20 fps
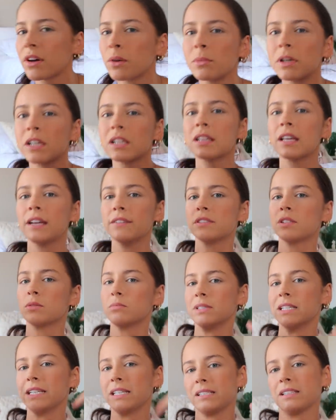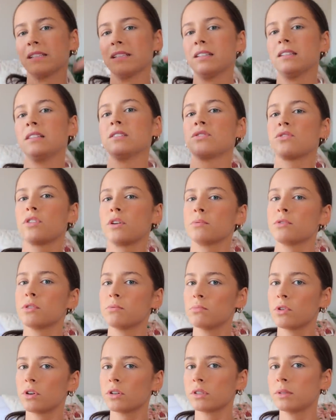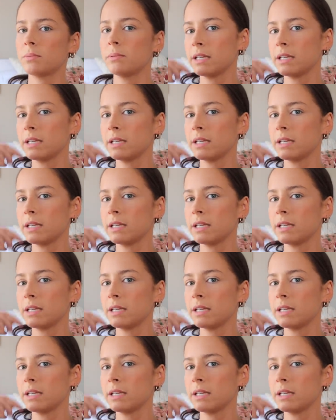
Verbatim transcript: I'm going to leave some links in the description box